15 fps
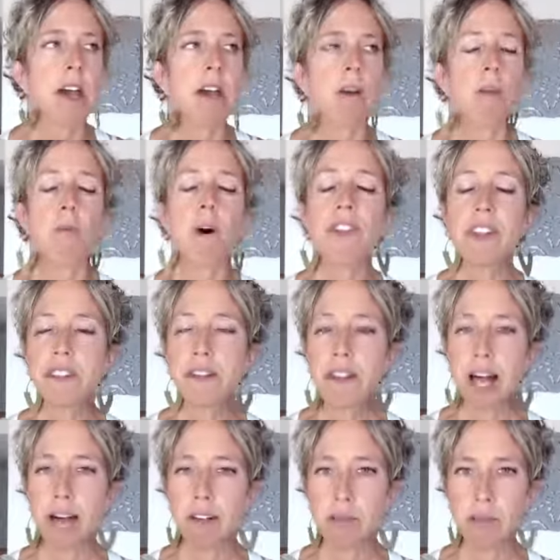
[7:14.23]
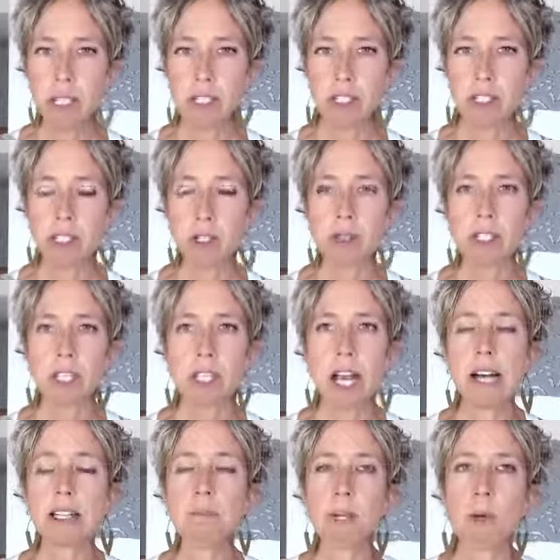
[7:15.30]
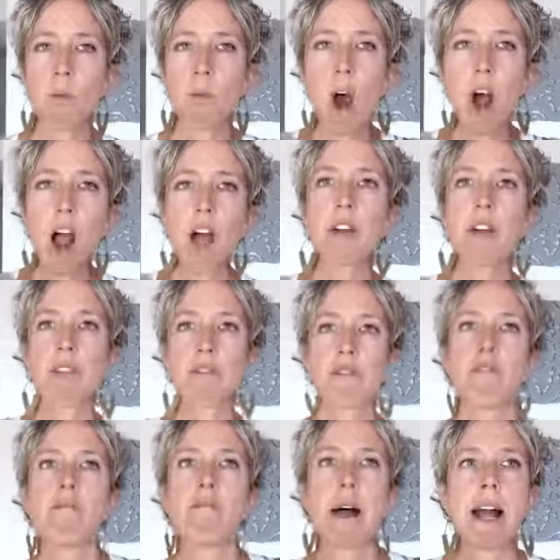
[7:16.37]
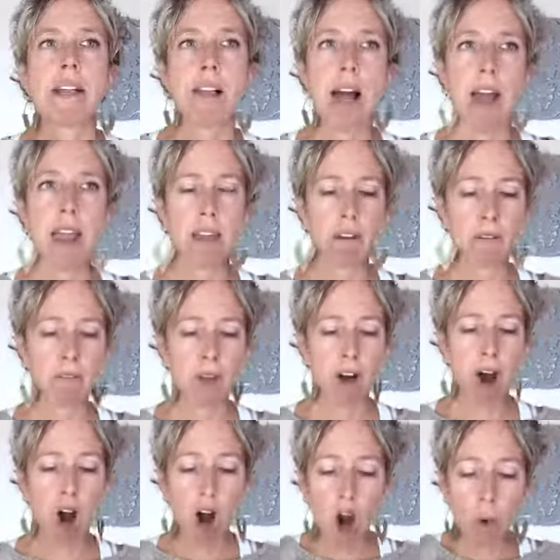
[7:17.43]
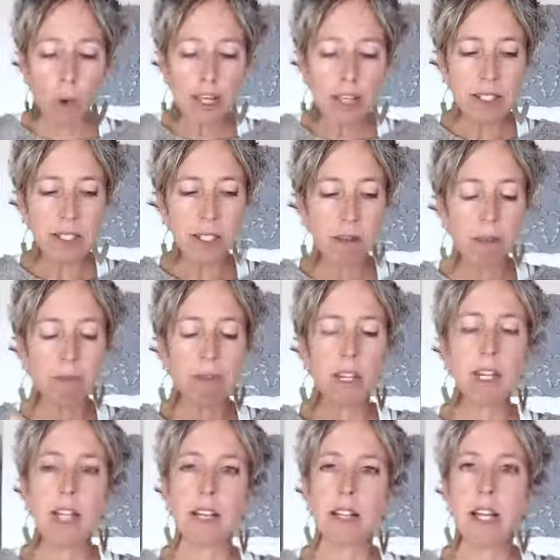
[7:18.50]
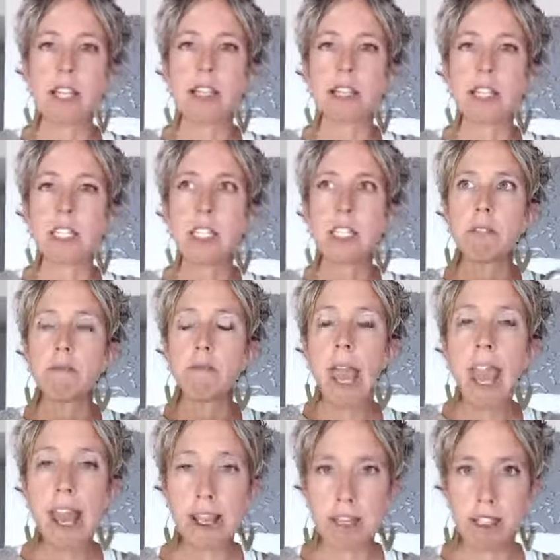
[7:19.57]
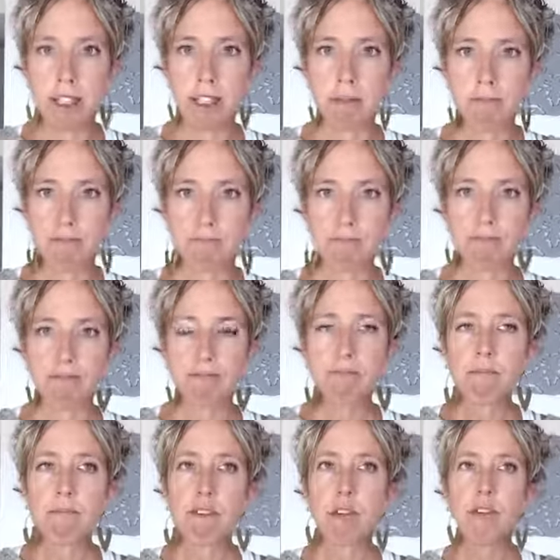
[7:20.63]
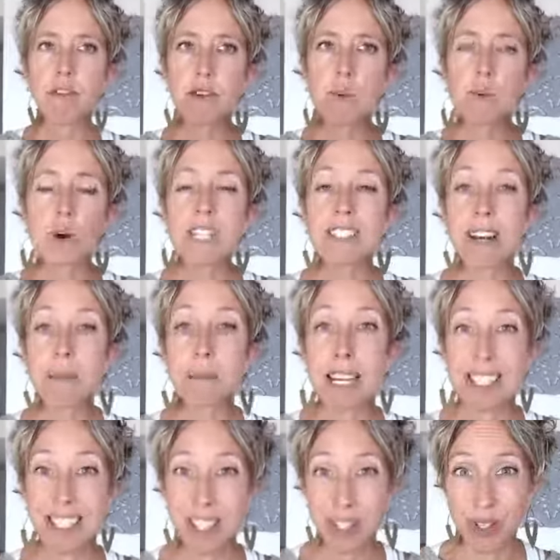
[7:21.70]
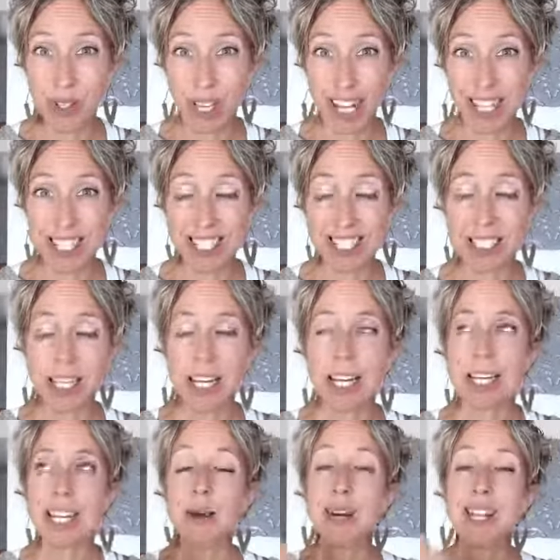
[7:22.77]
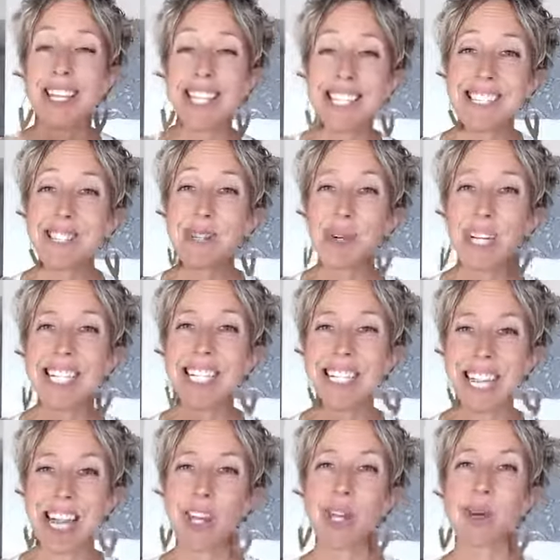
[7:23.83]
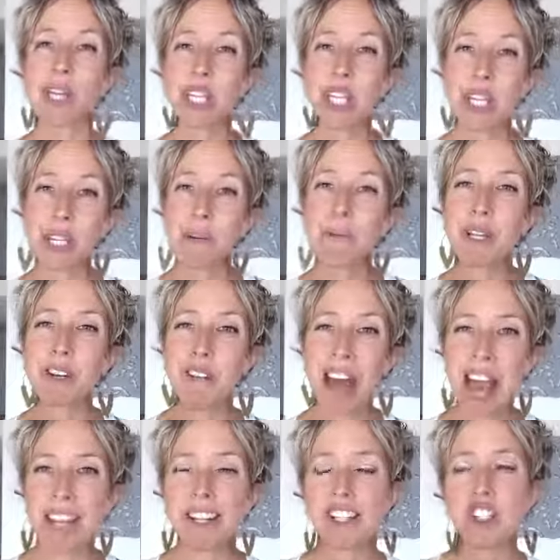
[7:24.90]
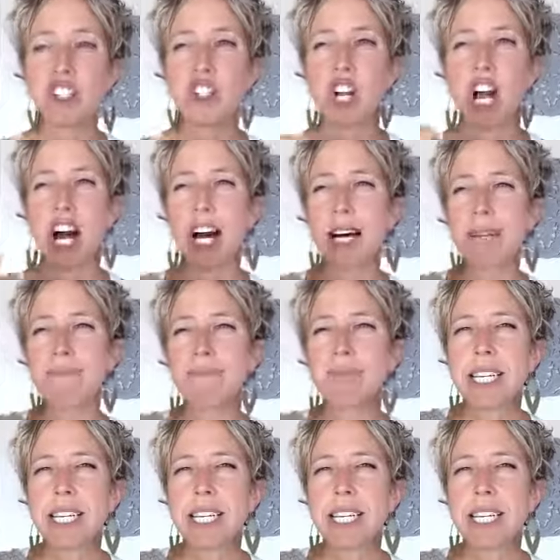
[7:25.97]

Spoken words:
What this allows me to do is it allows me to walk through my life always feeling like there's space for what's on my to-do list. Now, this is going to take you a little bit of extra